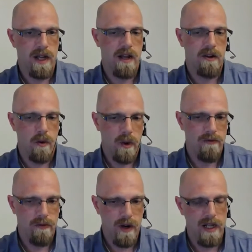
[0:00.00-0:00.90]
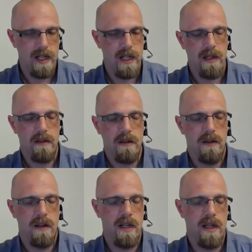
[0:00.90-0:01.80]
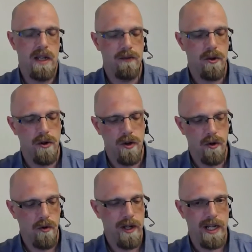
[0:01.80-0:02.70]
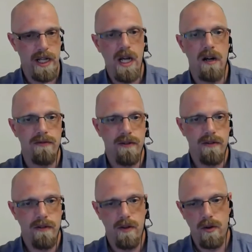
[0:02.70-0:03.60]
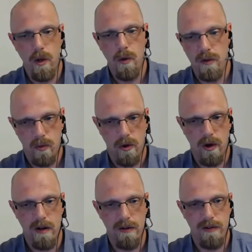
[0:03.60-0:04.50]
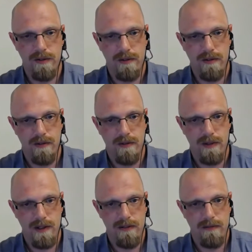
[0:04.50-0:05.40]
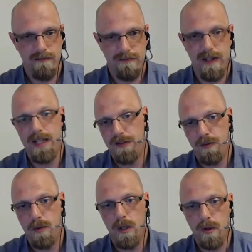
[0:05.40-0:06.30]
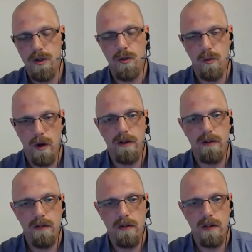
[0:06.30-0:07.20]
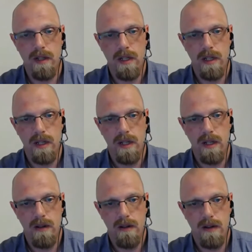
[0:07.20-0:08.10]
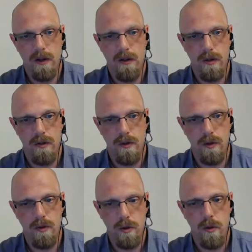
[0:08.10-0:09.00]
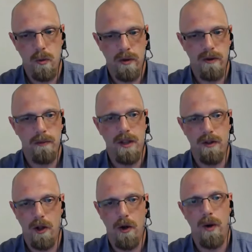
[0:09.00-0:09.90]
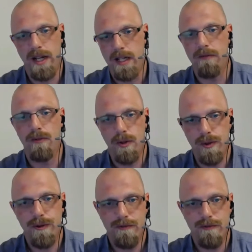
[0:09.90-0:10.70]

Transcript: And quite frankly, if you're annoying enough, they'll go somewhere else. And that's really what you want. You don't want to be the low-hanging fruit.